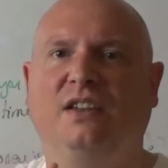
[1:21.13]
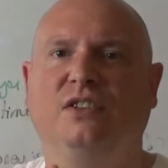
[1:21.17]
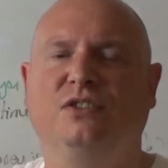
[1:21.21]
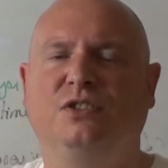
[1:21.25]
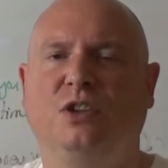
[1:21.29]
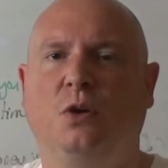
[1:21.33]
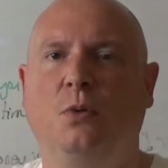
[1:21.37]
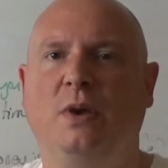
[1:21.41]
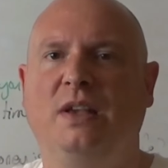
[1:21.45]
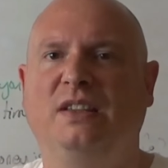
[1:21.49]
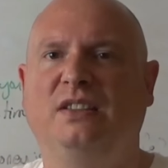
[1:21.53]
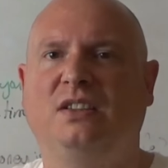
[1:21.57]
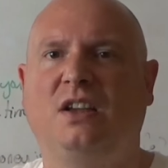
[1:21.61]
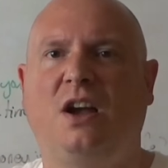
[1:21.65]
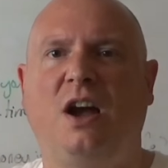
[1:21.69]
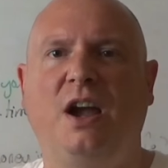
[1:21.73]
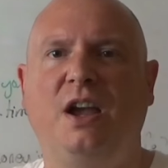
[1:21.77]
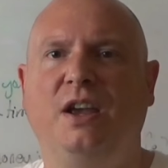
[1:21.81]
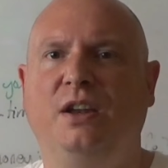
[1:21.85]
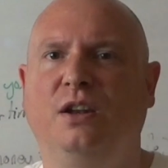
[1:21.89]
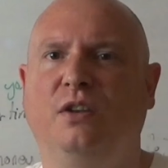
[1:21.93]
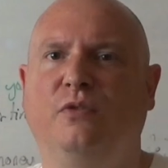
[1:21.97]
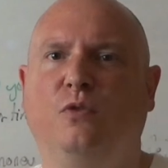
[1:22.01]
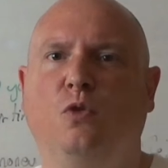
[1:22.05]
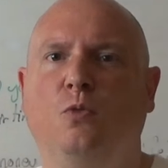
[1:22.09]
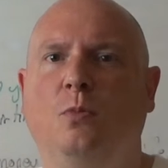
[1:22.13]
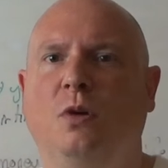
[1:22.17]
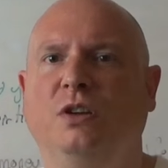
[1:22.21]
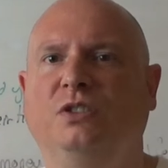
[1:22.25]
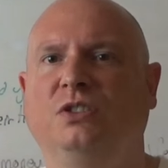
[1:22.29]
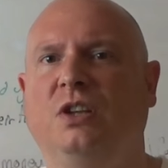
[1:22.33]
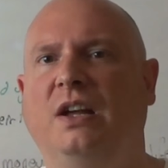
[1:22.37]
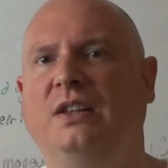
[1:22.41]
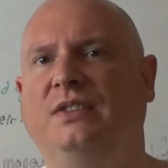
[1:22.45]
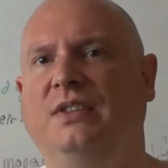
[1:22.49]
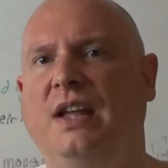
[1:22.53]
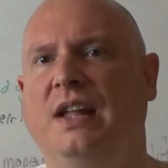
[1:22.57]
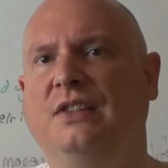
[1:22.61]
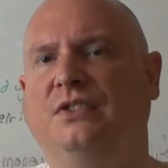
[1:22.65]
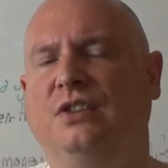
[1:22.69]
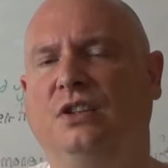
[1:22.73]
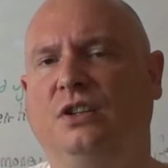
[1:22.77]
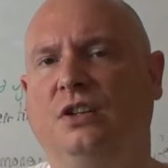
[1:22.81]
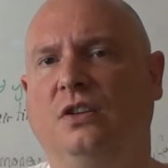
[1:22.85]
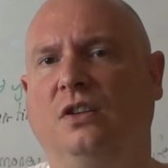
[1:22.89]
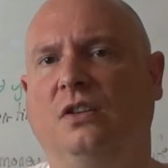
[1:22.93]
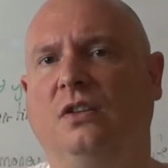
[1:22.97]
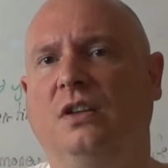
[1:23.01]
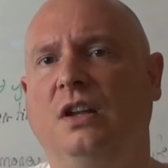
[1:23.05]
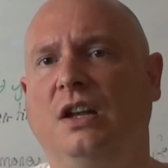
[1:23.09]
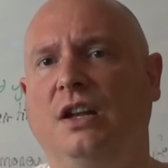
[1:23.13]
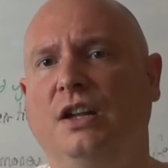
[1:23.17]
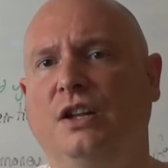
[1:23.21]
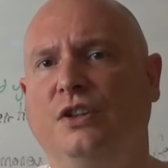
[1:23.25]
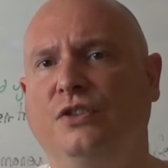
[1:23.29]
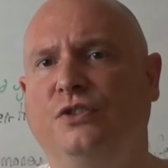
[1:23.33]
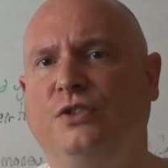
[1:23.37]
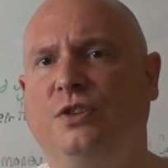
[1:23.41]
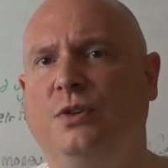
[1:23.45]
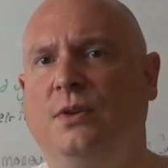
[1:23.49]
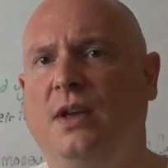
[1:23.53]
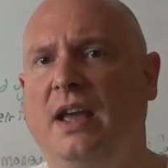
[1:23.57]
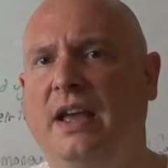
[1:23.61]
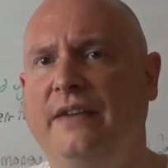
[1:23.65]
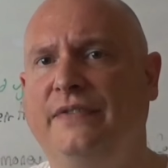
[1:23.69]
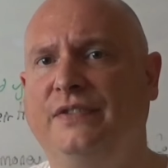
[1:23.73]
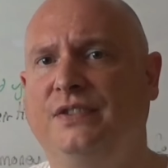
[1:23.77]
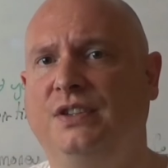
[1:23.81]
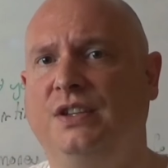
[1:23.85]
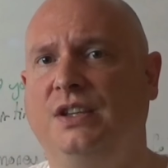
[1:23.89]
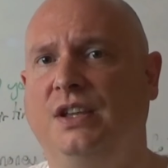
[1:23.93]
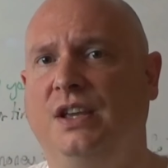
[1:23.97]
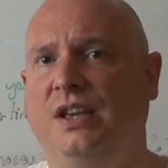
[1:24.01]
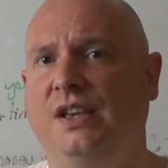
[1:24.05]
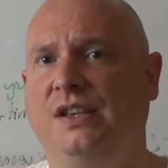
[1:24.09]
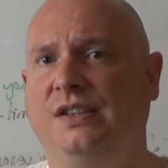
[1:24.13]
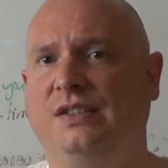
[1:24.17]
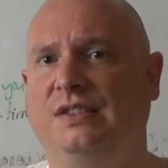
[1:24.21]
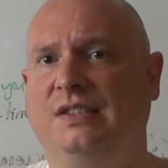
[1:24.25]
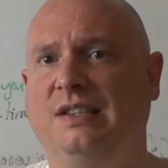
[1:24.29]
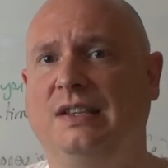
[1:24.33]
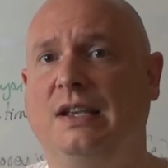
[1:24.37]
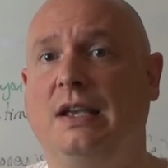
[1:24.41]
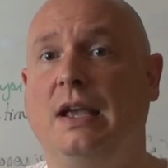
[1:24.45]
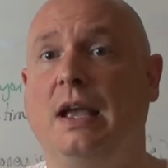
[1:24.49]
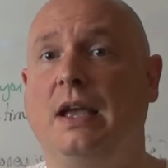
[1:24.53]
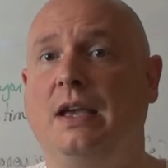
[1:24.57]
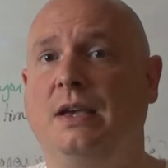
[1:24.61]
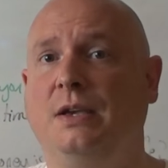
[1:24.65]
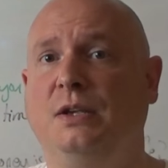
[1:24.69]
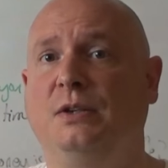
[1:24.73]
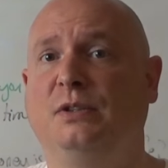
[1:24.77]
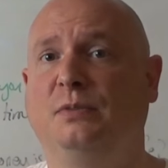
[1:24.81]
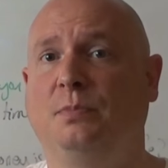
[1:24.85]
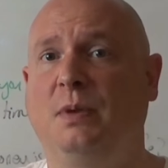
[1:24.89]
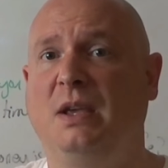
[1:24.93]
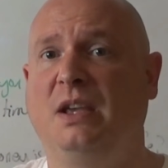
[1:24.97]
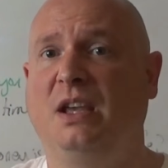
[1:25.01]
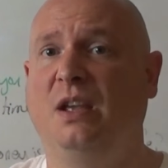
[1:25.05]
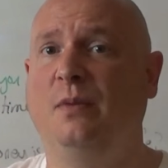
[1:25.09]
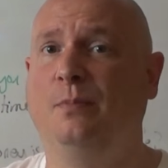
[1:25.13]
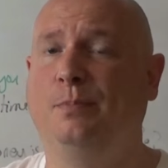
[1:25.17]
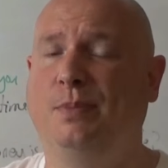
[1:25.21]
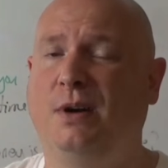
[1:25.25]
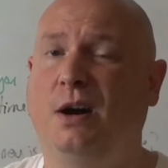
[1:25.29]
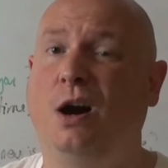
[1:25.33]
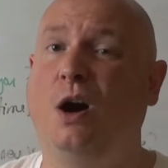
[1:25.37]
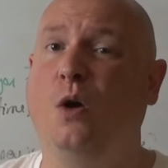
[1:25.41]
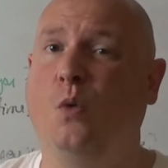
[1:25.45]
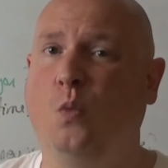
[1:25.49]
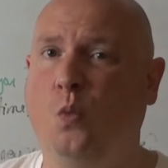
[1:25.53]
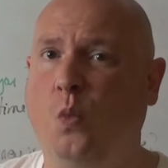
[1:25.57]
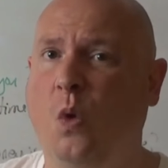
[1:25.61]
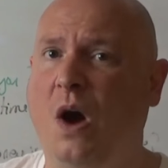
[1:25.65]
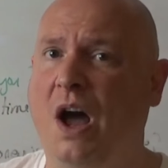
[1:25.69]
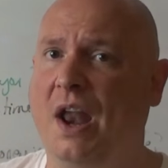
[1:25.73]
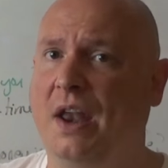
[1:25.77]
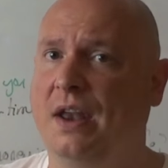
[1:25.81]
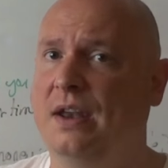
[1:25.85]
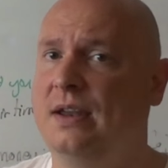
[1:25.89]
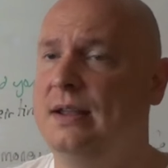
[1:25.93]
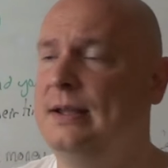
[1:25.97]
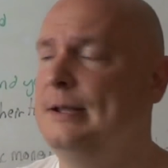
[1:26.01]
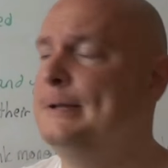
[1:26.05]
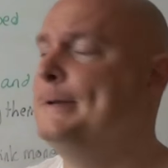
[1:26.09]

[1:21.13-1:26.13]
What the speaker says: So it's kind of almost identical to FCE CAE Speaking Part 1.